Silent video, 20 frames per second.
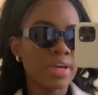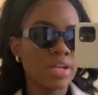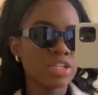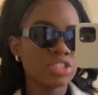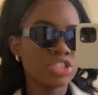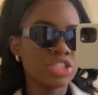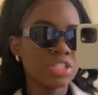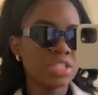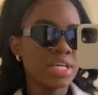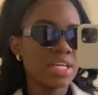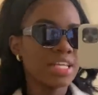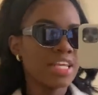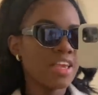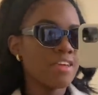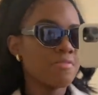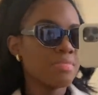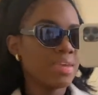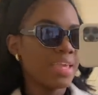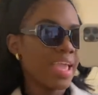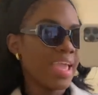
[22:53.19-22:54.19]
She did give
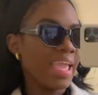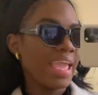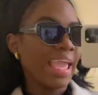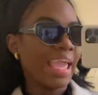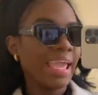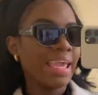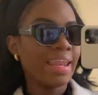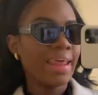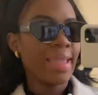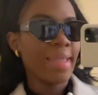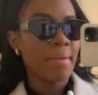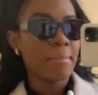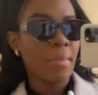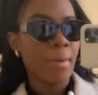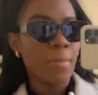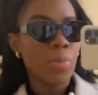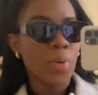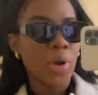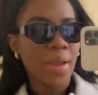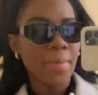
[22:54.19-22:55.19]
me a 8 a.m.
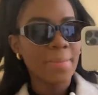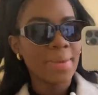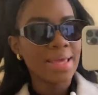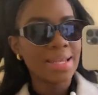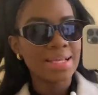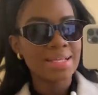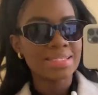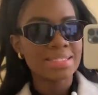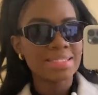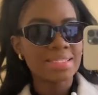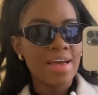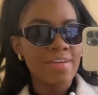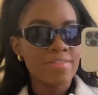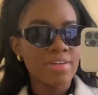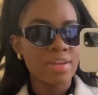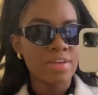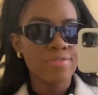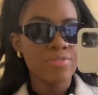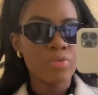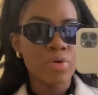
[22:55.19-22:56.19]
appointment. It's
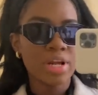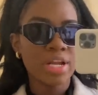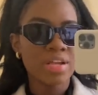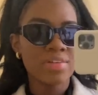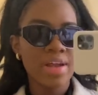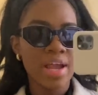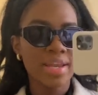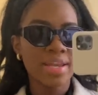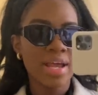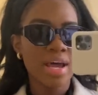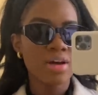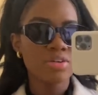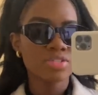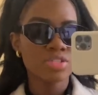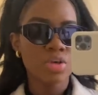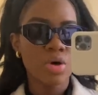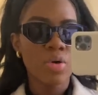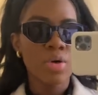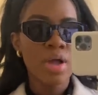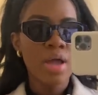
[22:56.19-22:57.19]
7:40 right now.
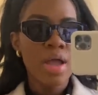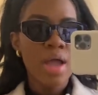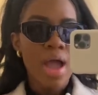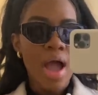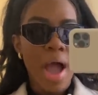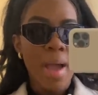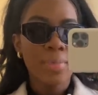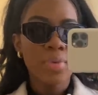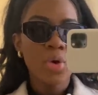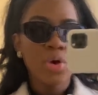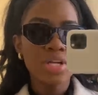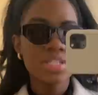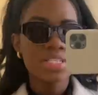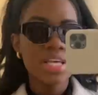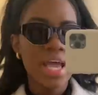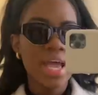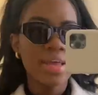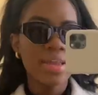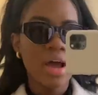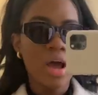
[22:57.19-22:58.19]
So I'm going to
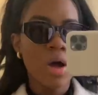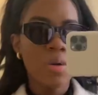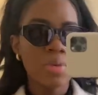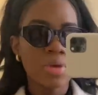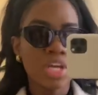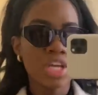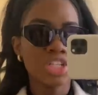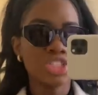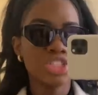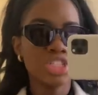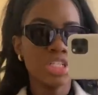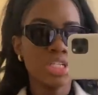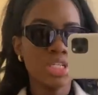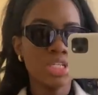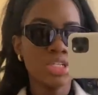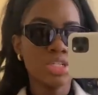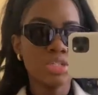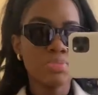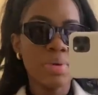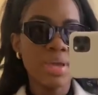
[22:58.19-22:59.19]
head out because
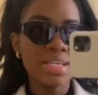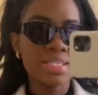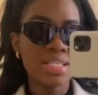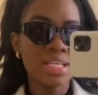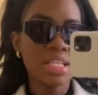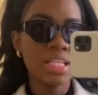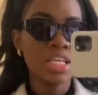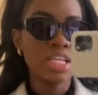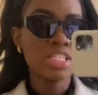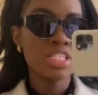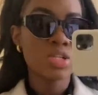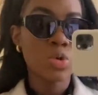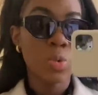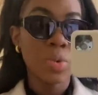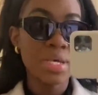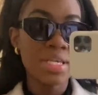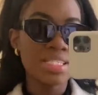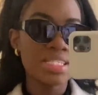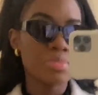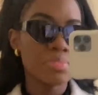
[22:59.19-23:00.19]
she basically
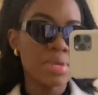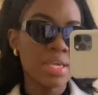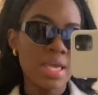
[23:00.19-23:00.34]
squeezed me